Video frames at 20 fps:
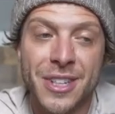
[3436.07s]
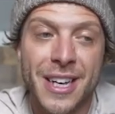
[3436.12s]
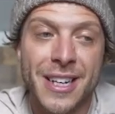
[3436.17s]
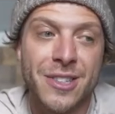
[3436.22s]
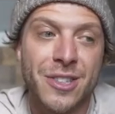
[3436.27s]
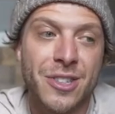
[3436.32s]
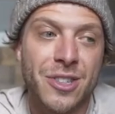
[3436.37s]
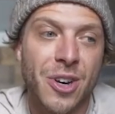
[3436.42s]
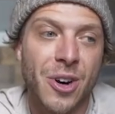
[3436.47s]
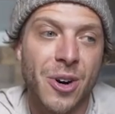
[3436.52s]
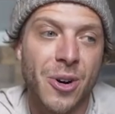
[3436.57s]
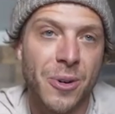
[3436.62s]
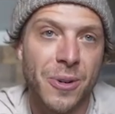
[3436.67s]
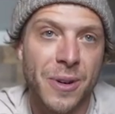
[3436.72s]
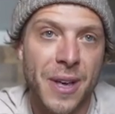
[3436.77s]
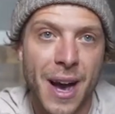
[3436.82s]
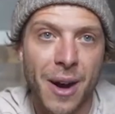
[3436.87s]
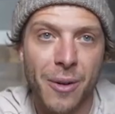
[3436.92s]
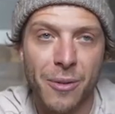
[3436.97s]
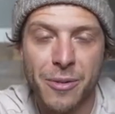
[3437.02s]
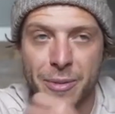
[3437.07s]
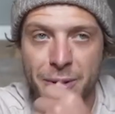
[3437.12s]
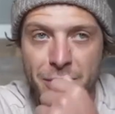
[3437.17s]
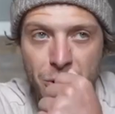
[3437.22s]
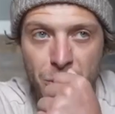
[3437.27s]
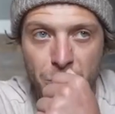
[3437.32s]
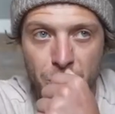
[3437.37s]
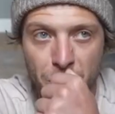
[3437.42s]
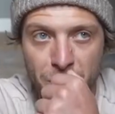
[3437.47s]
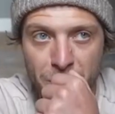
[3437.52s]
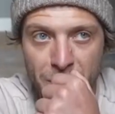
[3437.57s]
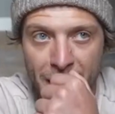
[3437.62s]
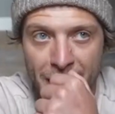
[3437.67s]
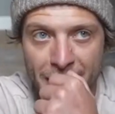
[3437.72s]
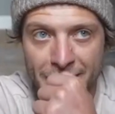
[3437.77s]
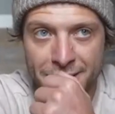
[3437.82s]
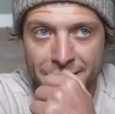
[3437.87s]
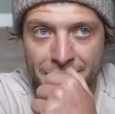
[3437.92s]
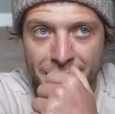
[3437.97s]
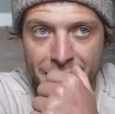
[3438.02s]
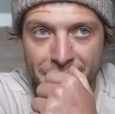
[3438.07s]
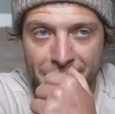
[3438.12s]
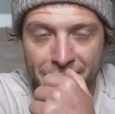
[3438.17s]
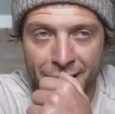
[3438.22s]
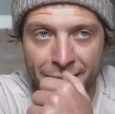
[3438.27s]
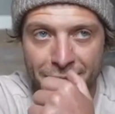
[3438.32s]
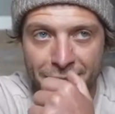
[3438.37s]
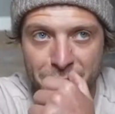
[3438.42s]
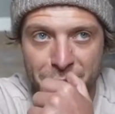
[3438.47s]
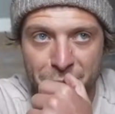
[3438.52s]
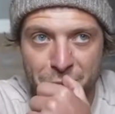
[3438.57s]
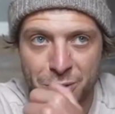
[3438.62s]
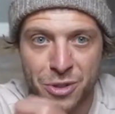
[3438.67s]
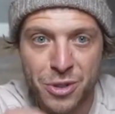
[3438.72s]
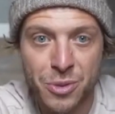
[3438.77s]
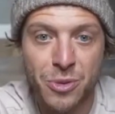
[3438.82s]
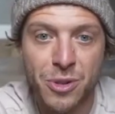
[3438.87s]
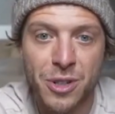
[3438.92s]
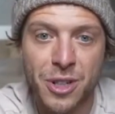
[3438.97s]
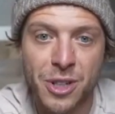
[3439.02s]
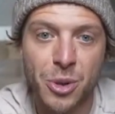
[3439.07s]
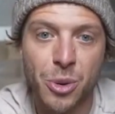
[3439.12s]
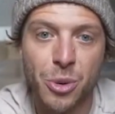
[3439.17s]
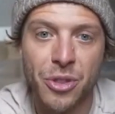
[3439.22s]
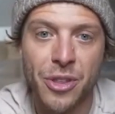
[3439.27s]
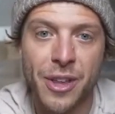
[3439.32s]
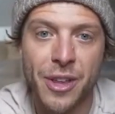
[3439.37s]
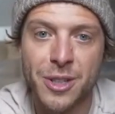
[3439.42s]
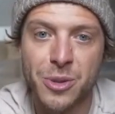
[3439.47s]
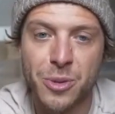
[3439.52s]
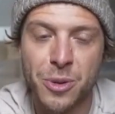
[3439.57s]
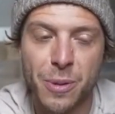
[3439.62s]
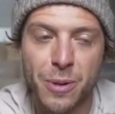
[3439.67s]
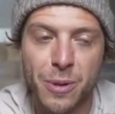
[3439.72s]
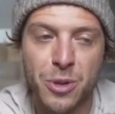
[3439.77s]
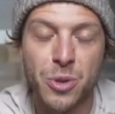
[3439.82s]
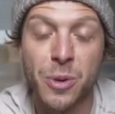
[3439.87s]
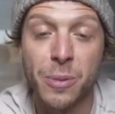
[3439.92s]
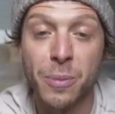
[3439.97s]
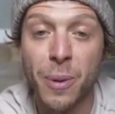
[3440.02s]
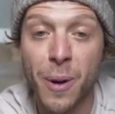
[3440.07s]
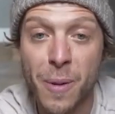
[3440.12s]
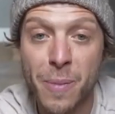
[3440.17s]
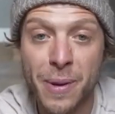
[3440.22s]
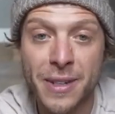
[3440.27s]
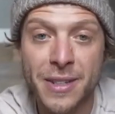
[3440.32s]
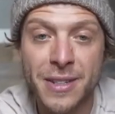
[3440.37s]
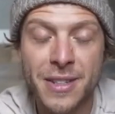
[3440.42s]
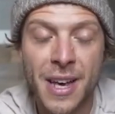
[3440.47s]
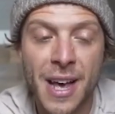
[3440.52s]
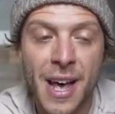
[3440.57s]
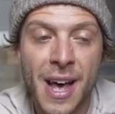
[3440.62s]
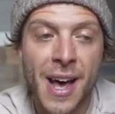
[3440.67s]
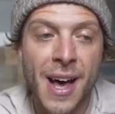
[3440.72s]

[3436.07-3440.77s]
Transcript: And so, yeah, we've been super blessed, and God's been doing some really cool things with pursuing purpose.